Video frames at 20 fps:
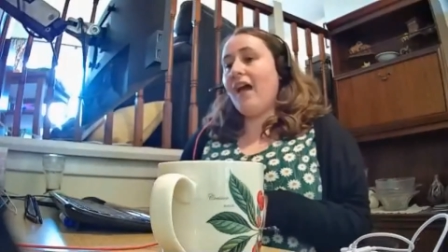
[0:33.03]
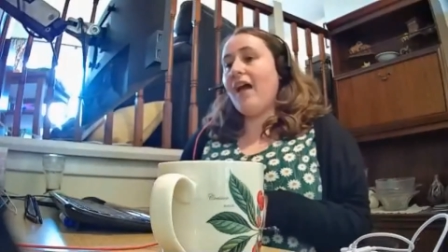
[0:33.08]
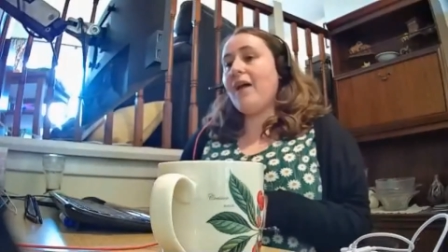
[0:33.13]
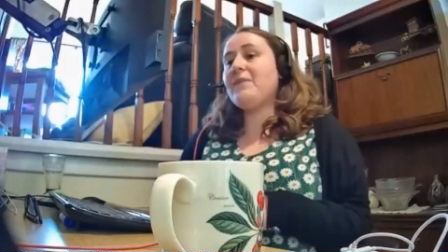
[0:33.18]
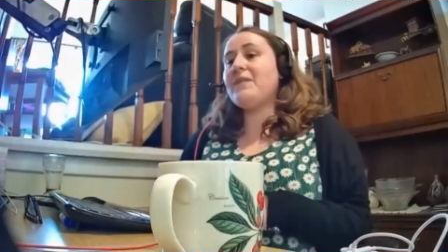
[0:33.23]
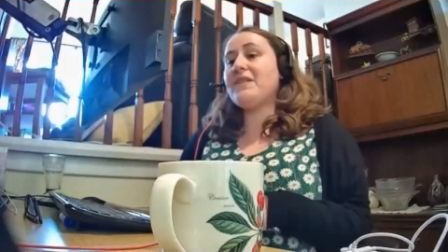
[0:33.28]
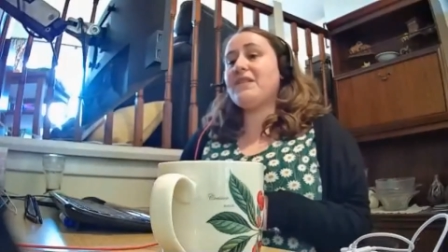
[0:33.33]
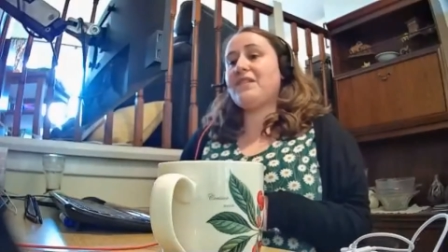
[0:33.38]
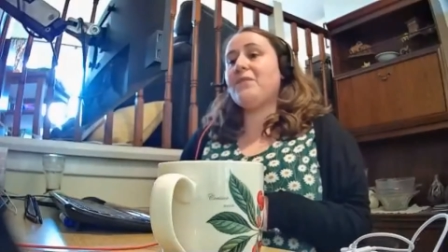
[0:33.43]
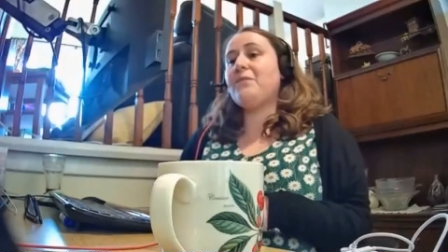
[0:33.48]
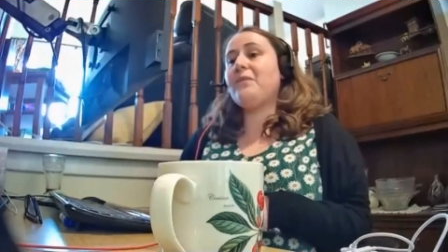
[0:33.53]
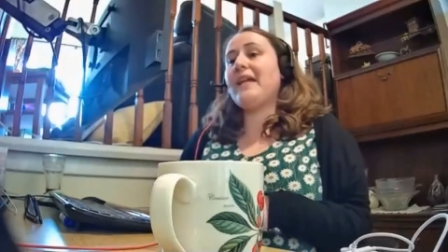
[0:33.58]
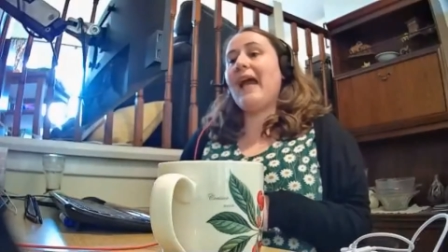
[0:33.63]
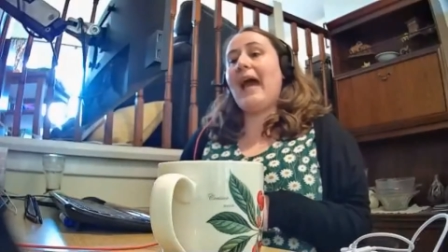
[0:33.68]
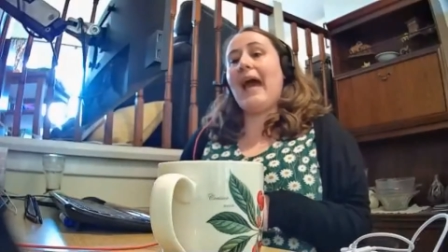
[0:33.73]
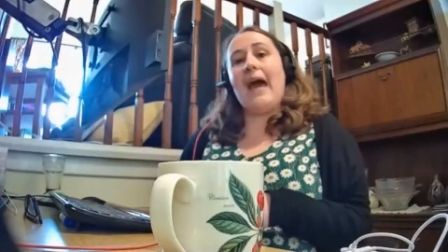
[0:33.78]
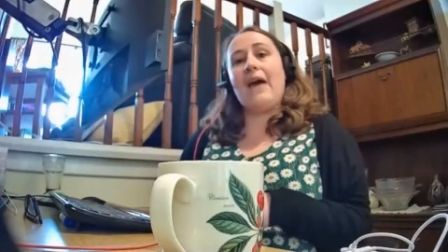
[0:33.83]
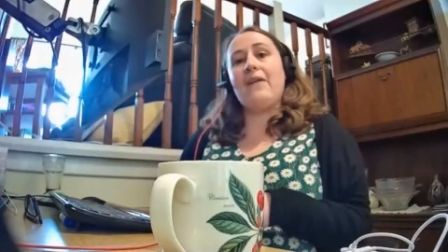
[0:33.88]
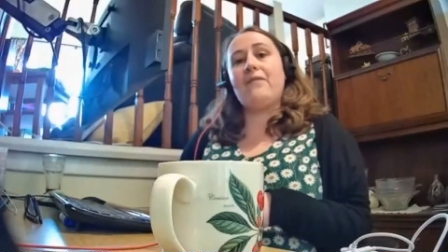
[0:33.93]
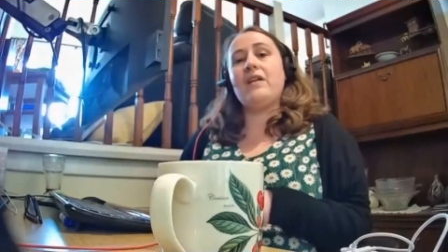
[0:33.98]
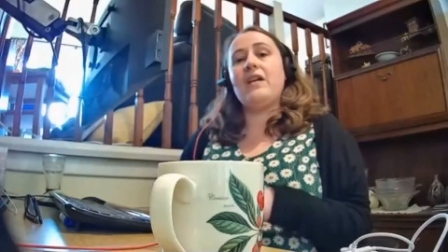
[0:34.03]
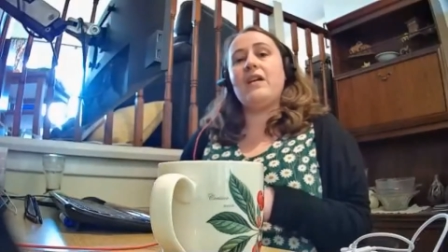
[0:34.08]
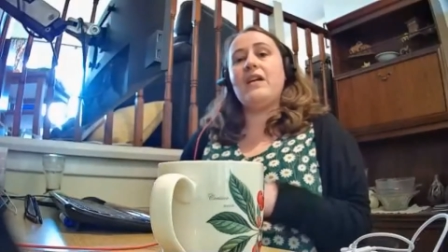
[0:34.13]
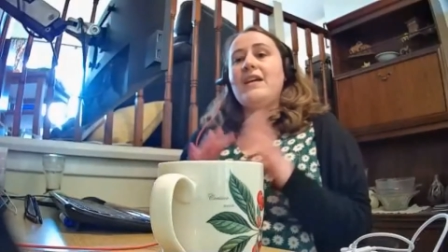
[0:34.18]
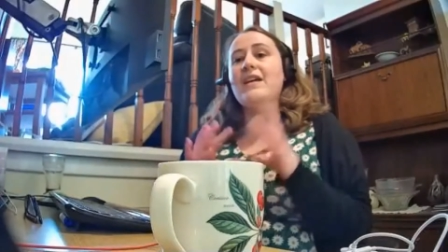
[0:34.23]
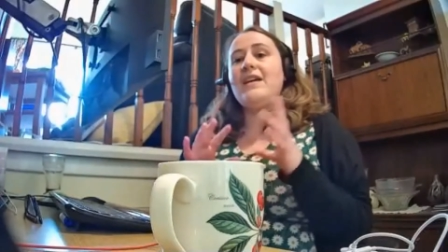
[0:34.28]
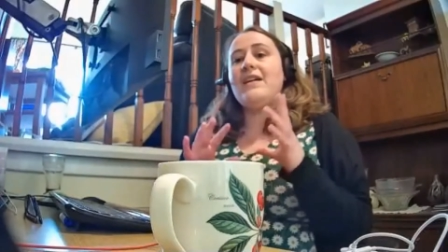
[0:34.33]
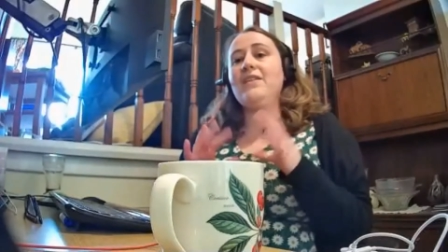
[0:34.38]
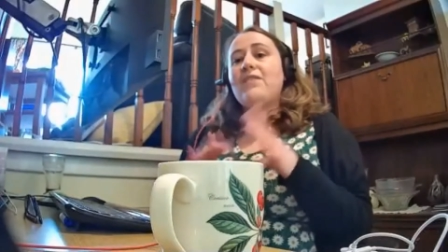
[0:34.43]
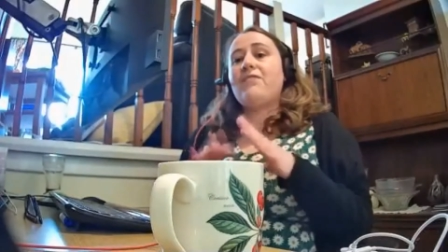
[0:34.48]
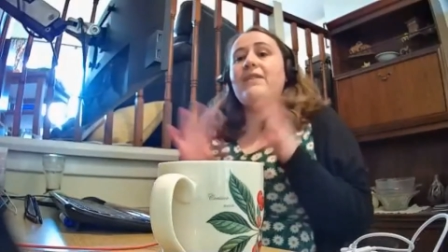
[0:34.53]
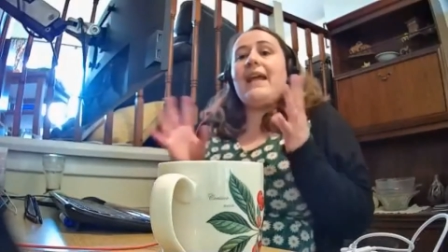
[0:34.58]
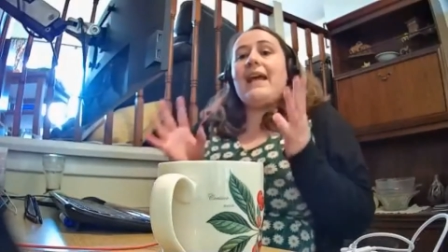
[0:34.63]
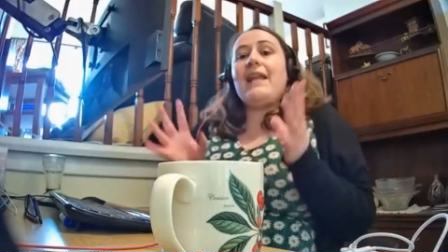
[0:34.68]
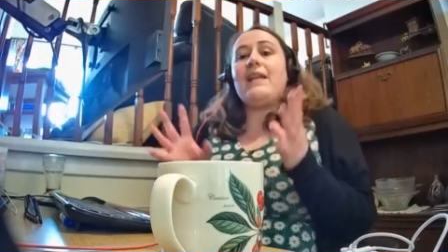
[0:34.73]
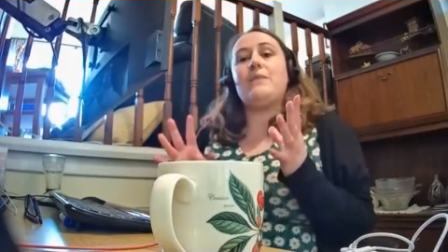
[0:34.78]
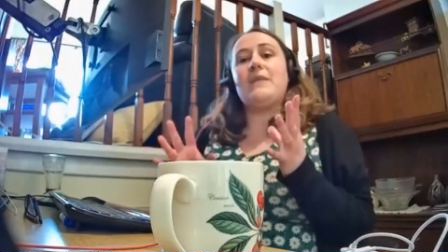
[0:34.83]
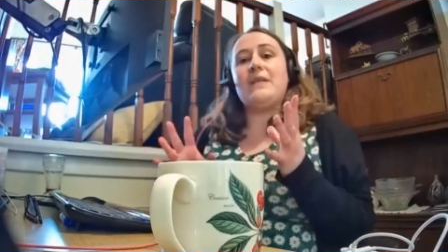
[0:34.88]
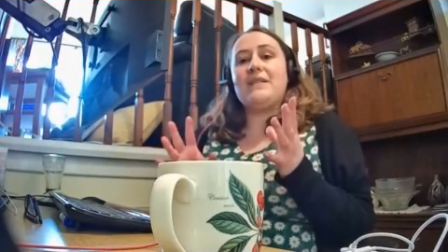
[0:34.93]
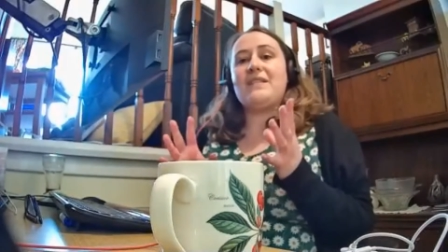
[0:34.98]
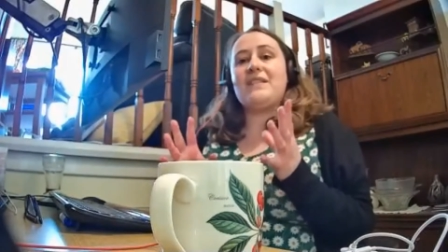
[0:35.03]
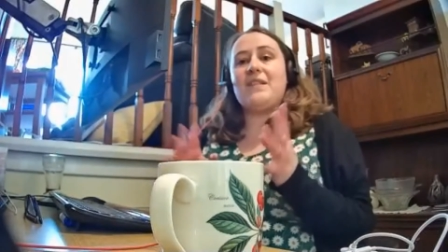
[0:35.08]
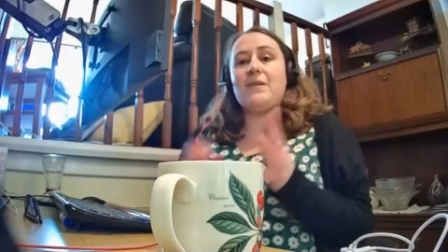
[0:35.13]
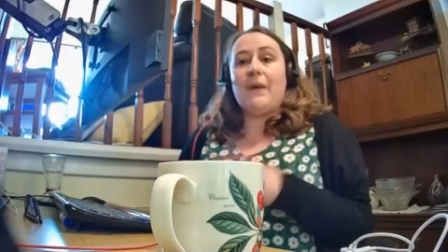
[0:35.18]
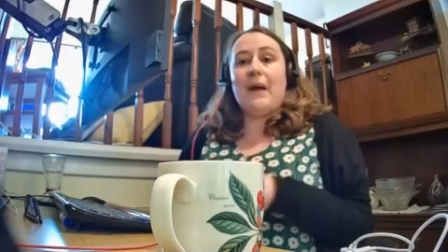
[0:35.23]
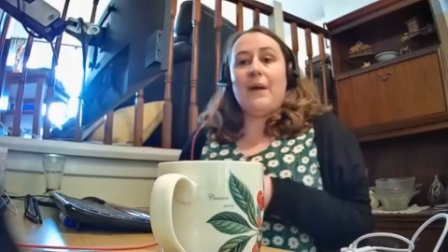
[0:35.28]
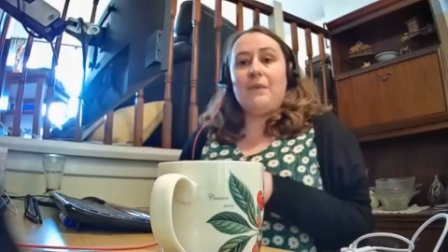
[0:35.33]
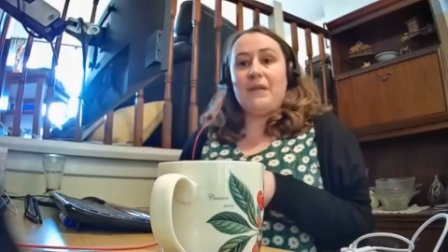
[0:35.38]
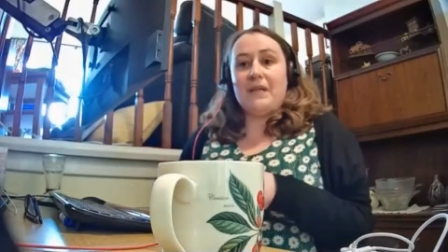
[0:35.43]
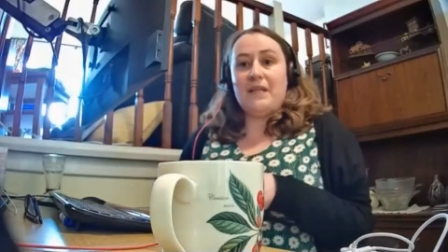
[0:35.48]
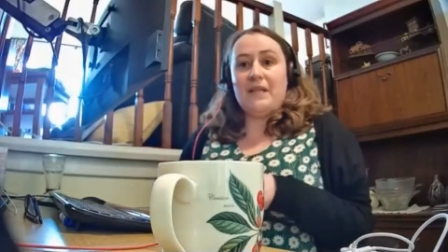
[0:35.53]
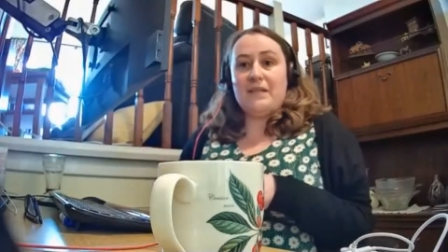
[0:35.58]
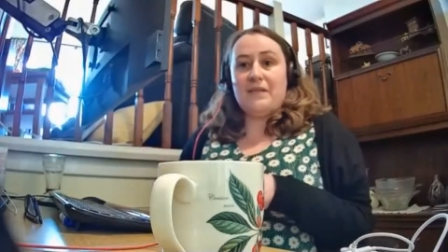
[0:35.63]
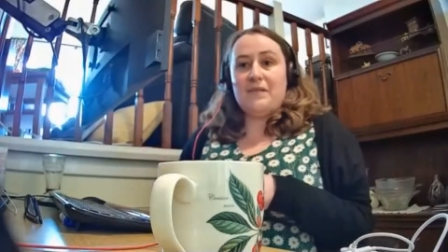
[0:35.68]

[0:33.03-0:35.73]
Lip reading: So we have three elements to our